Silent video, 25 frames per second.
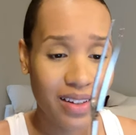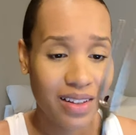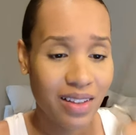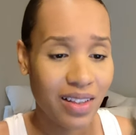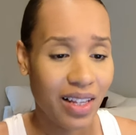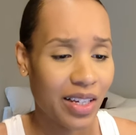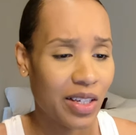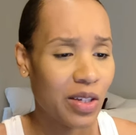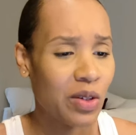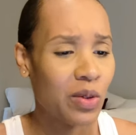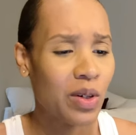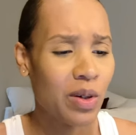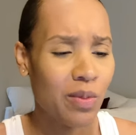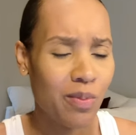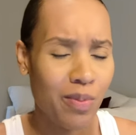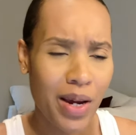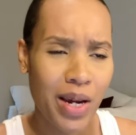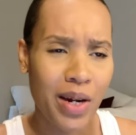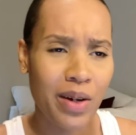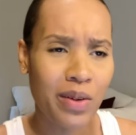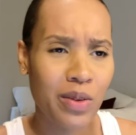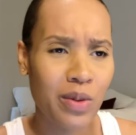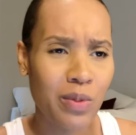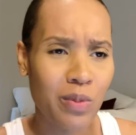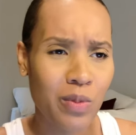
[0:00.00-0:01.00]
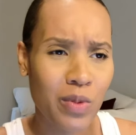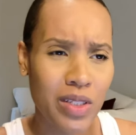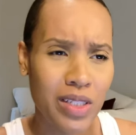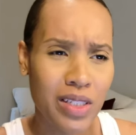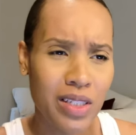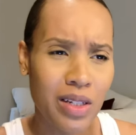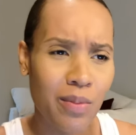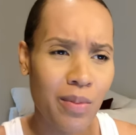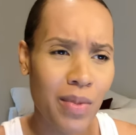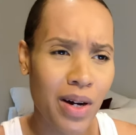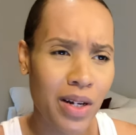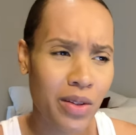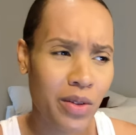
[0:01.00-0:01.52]
Like you compare them with
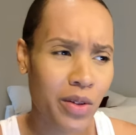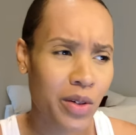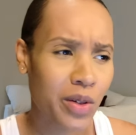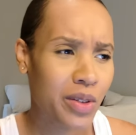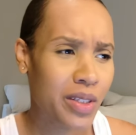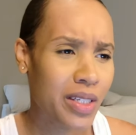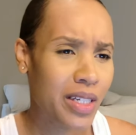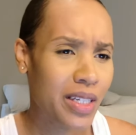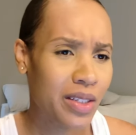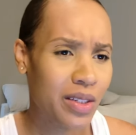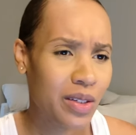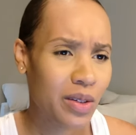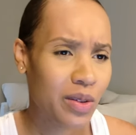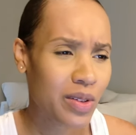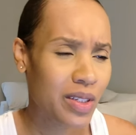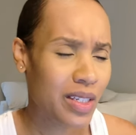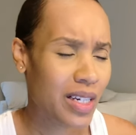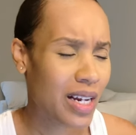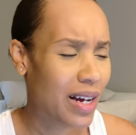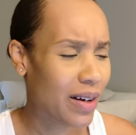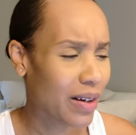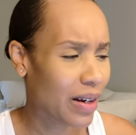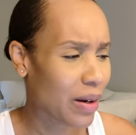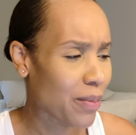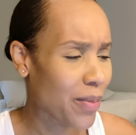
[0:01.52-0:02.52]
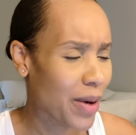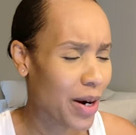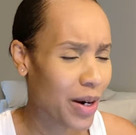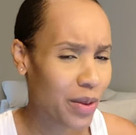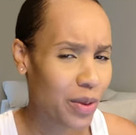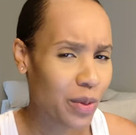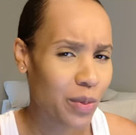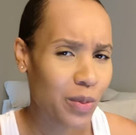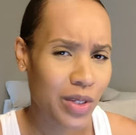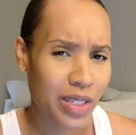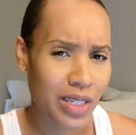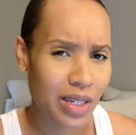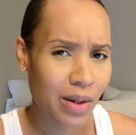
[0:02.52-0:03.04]
some other utensils, and I compared
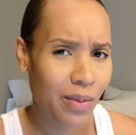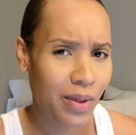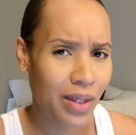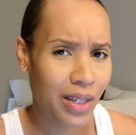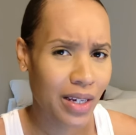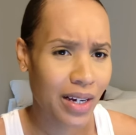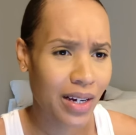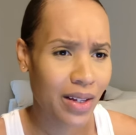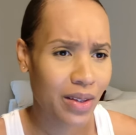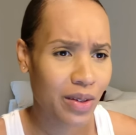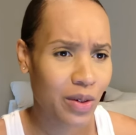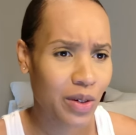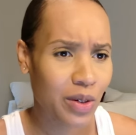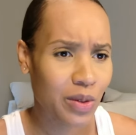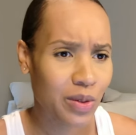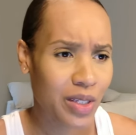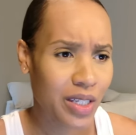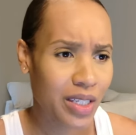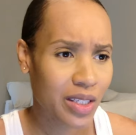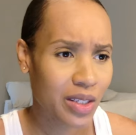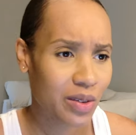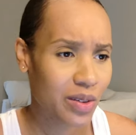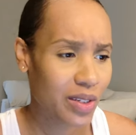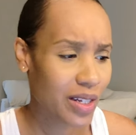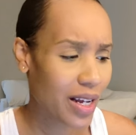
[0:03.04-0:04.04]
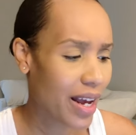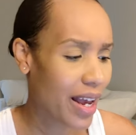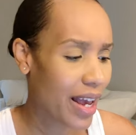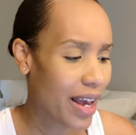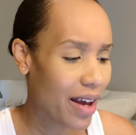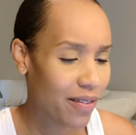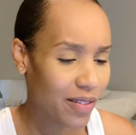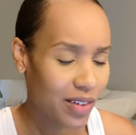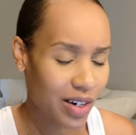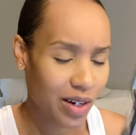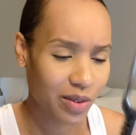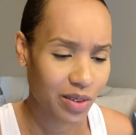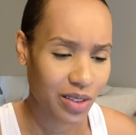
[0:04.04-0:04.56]
them with some of the other utensils I
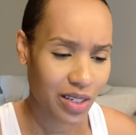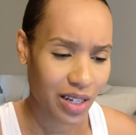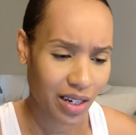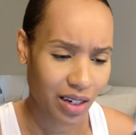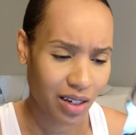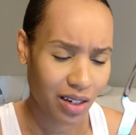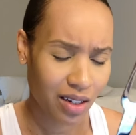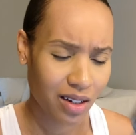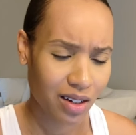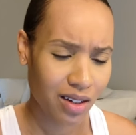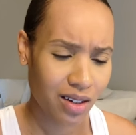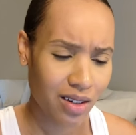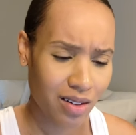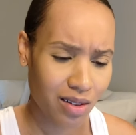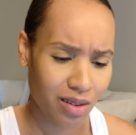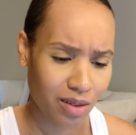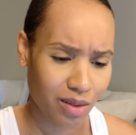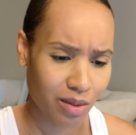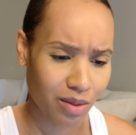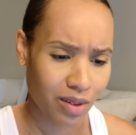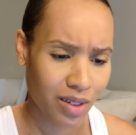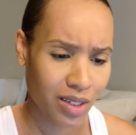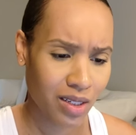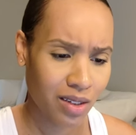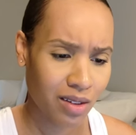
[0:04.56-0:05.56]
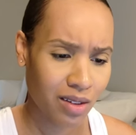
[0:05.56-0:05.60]
have, and I was like, oh,